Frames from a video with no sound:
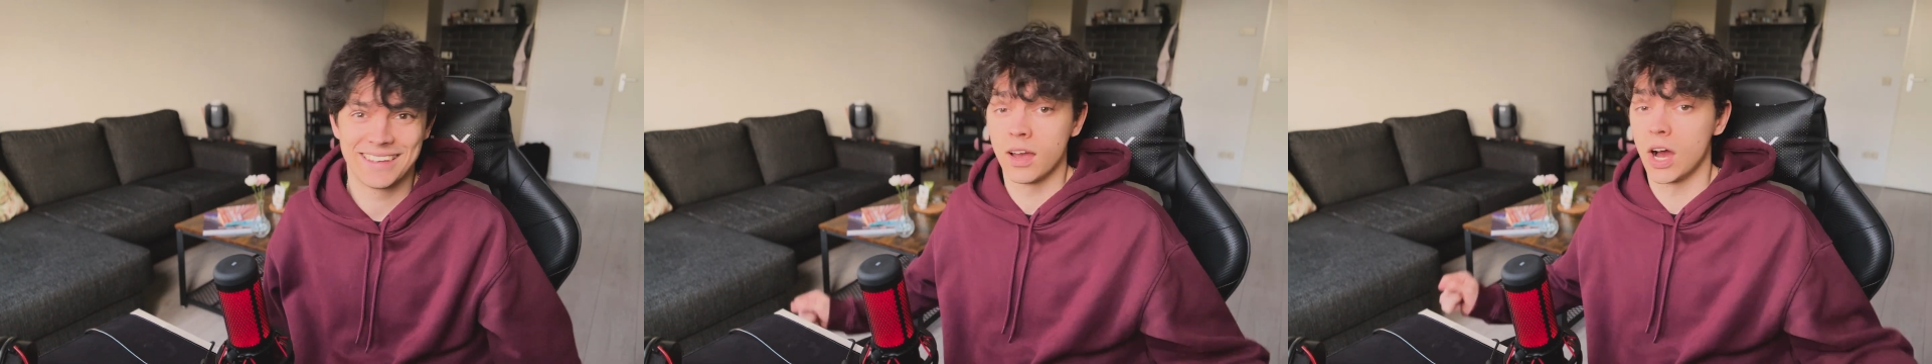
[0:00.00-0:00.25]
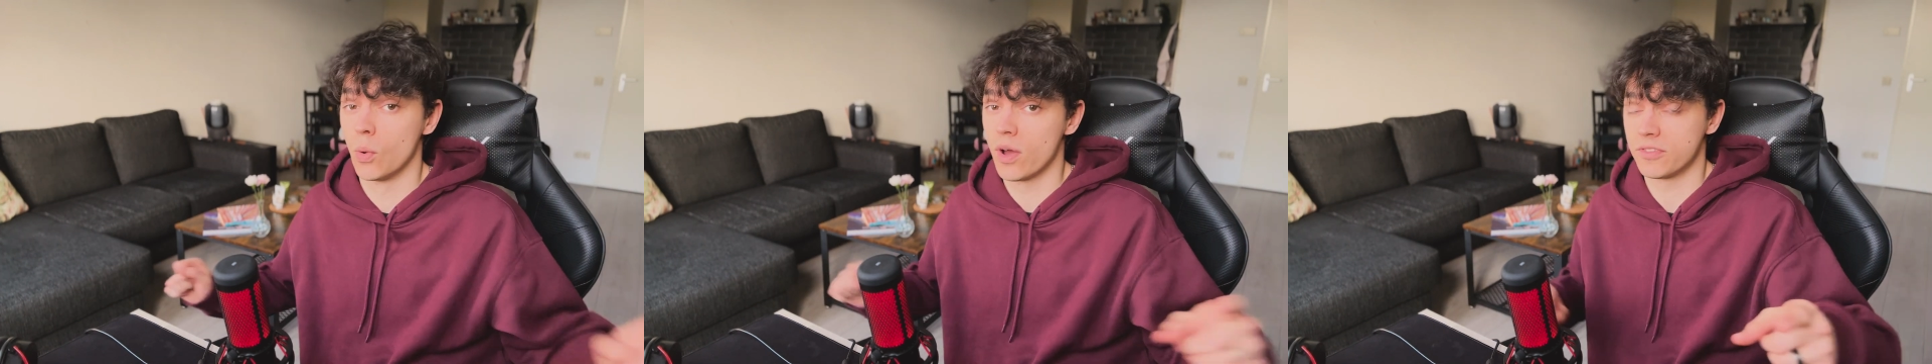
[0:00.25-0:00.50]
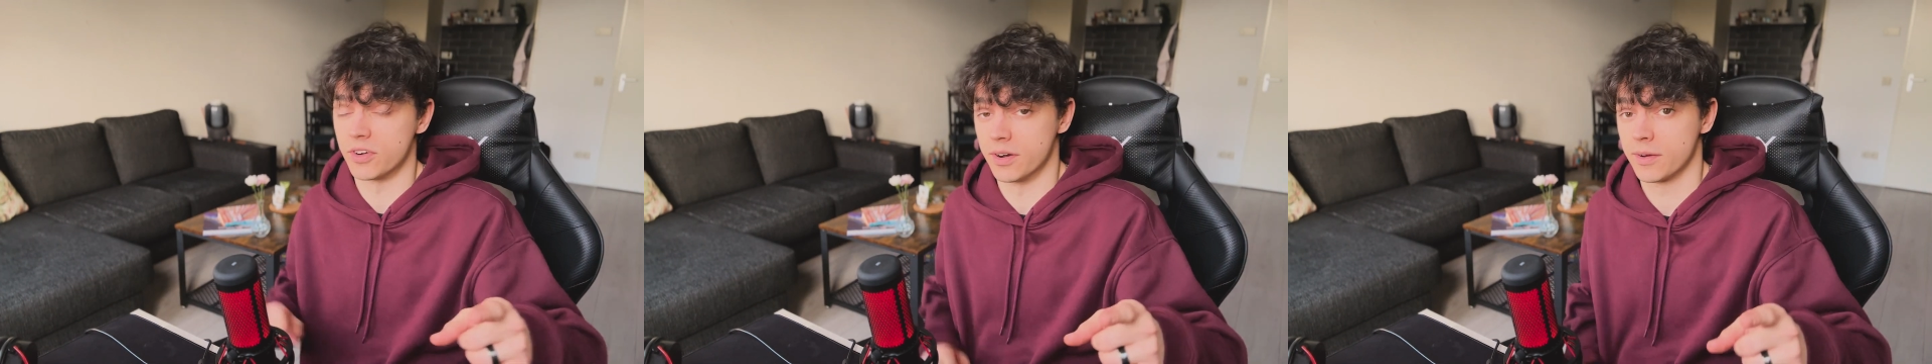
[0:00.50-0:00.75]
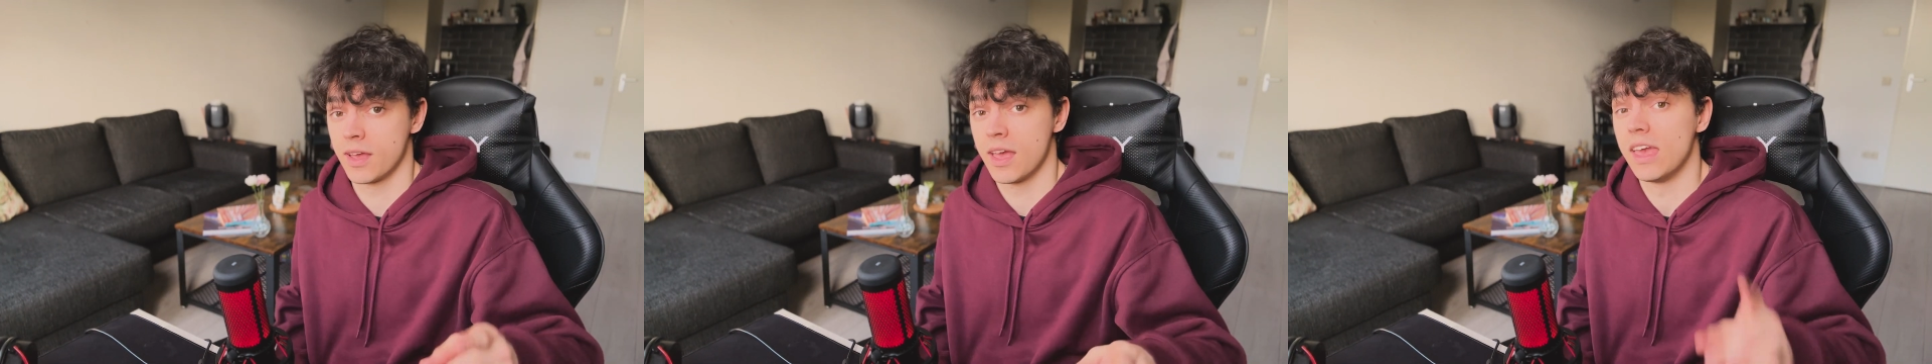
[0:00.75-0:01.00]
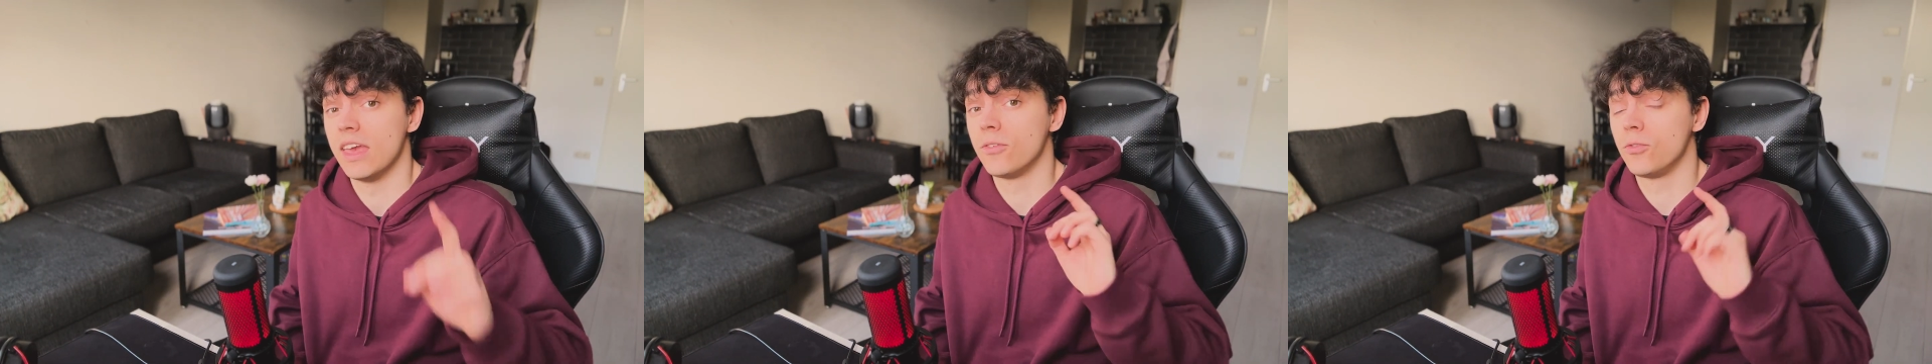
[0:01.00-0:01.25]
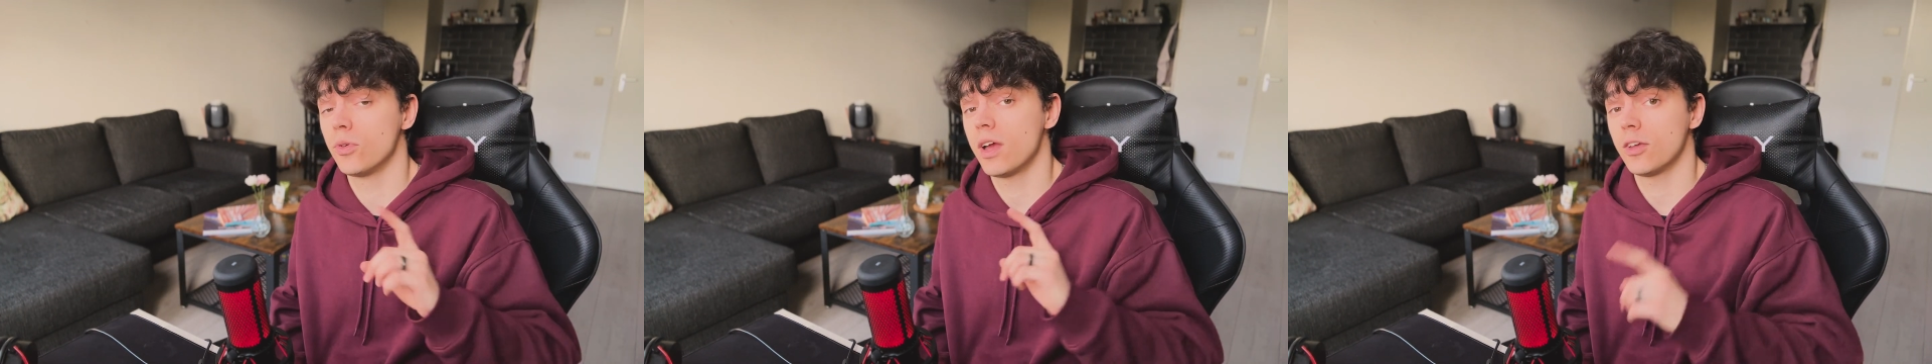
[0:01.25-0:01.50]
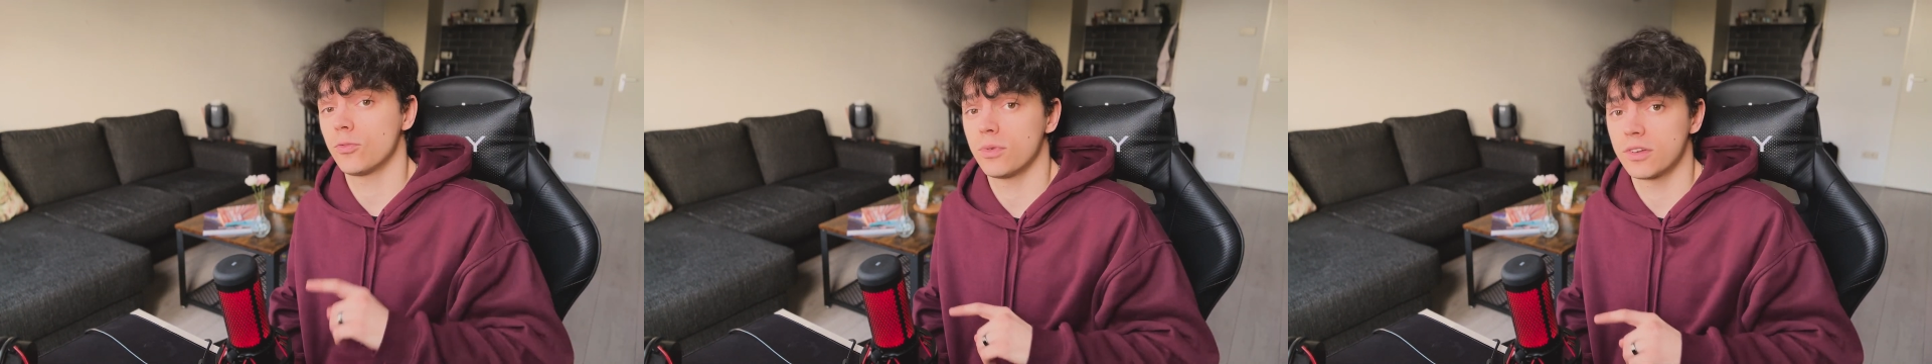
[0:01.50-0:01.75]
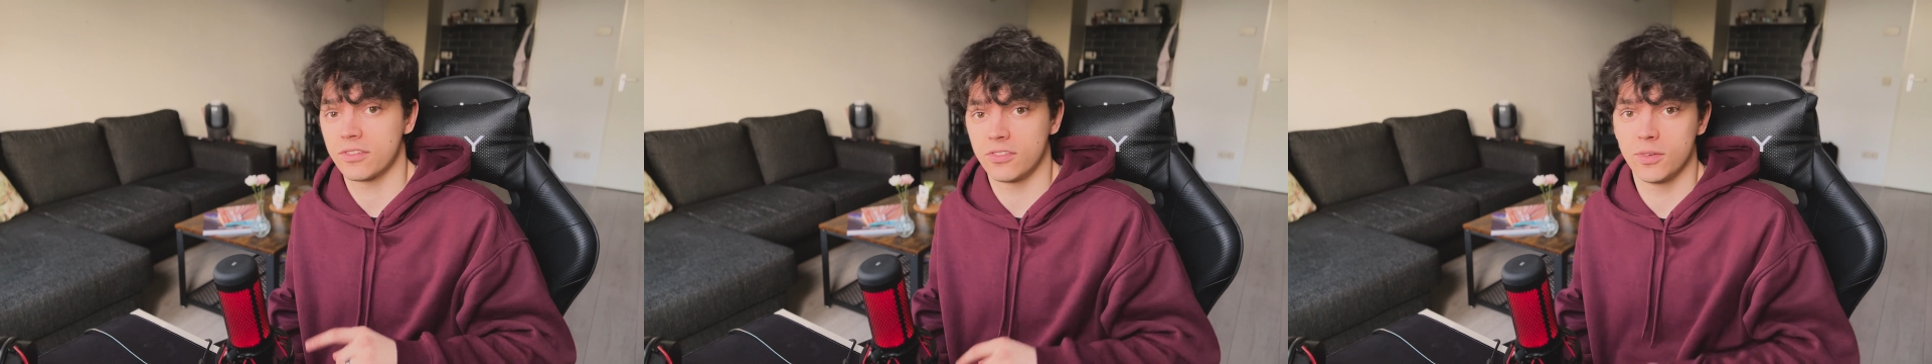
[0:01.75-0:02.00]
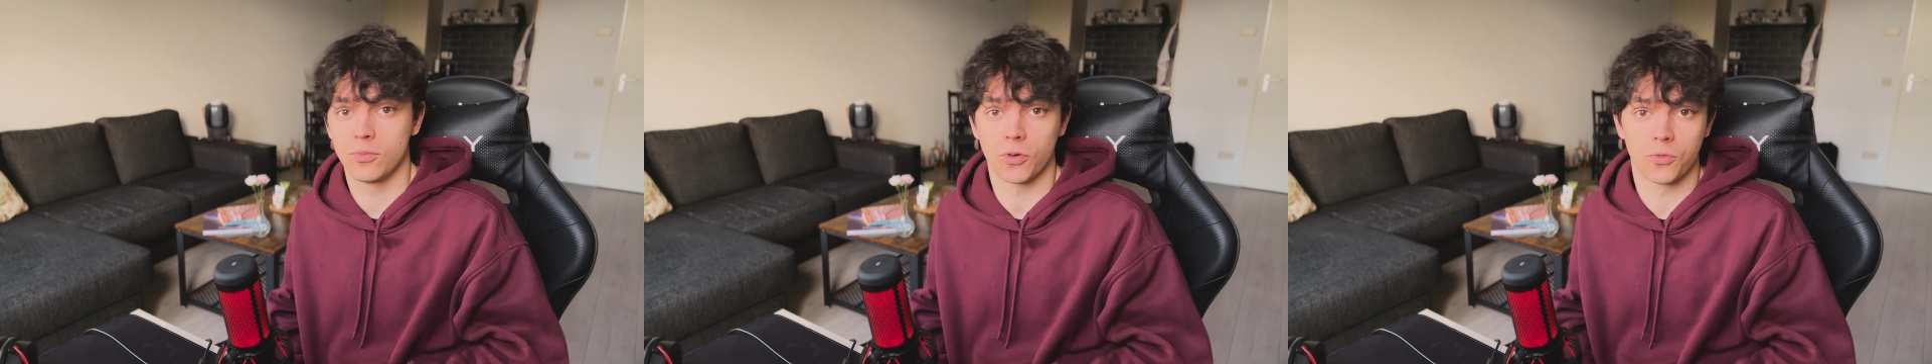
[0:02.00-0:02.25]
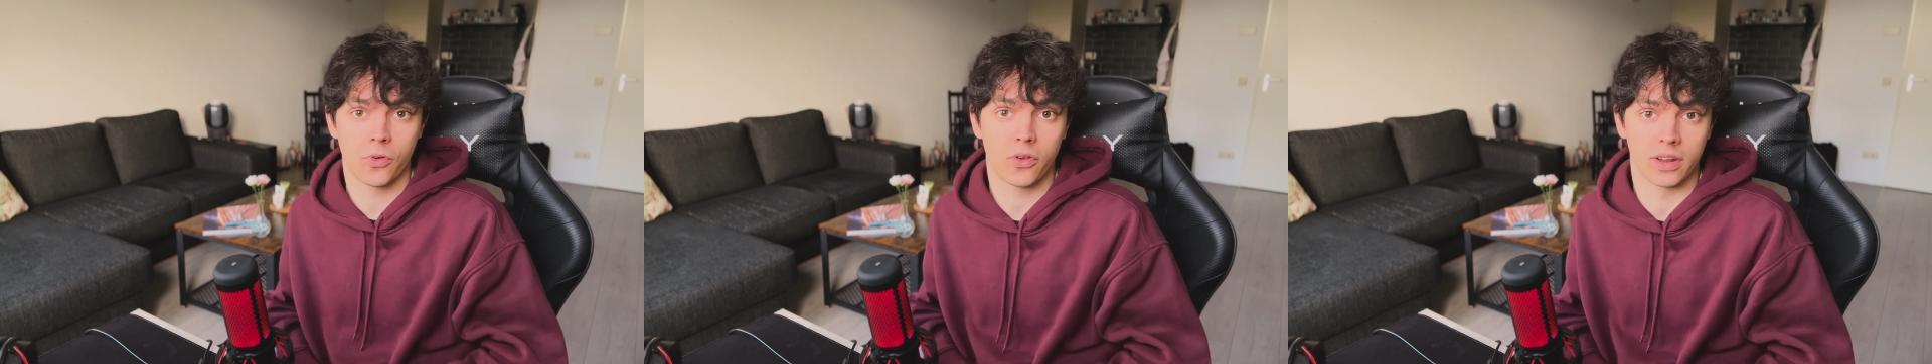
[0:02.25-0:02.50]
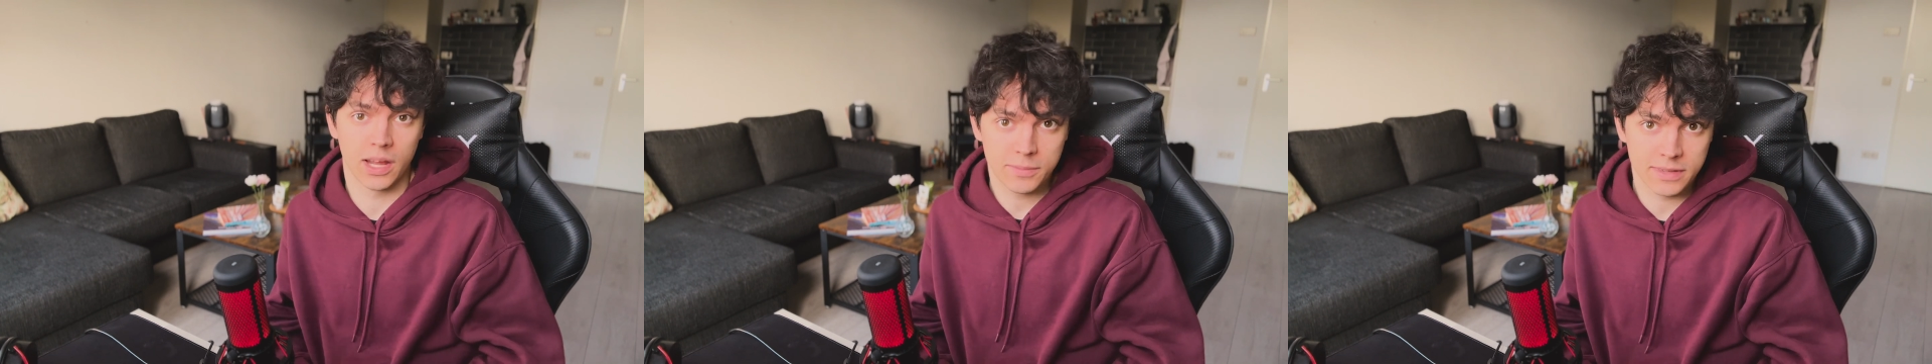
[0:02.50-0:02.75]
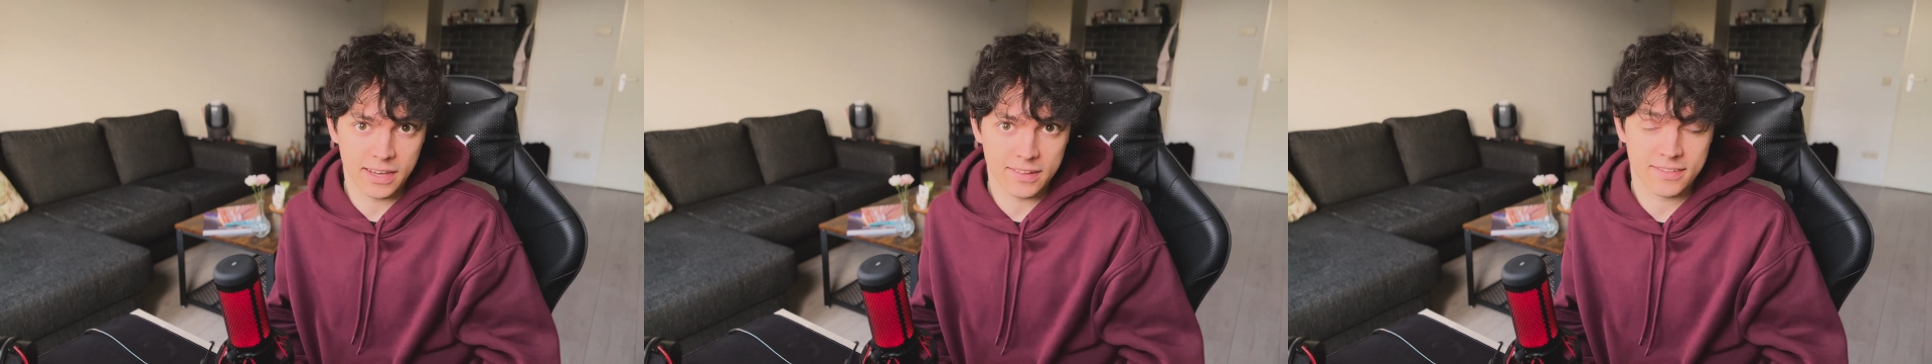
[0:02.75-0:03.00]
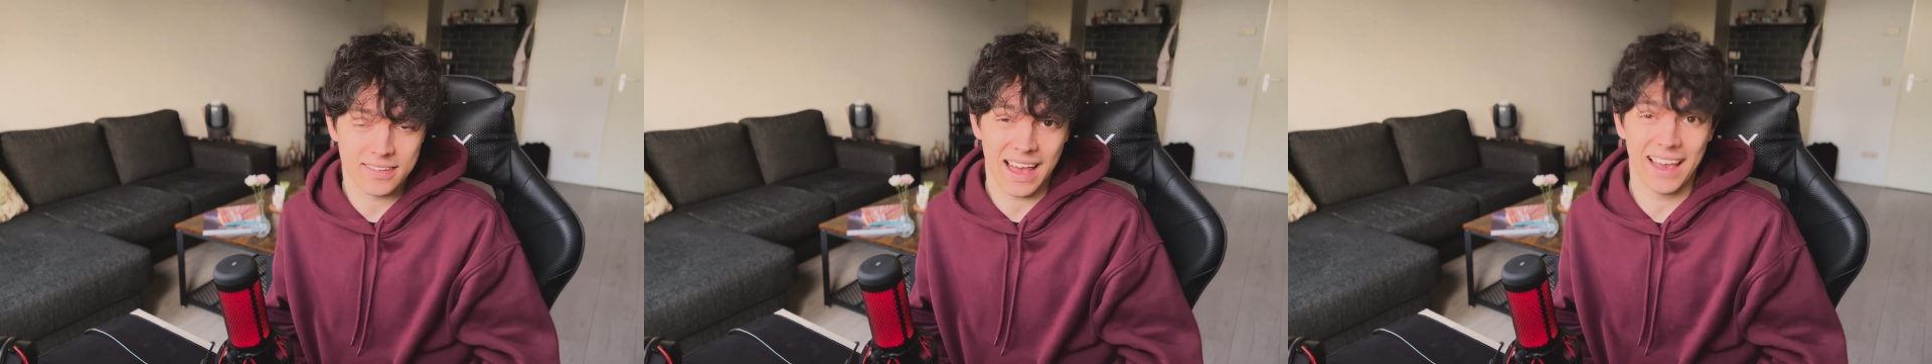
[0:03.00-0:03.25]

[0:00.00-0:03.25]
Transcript: However, if you guys want to see more frequent updates,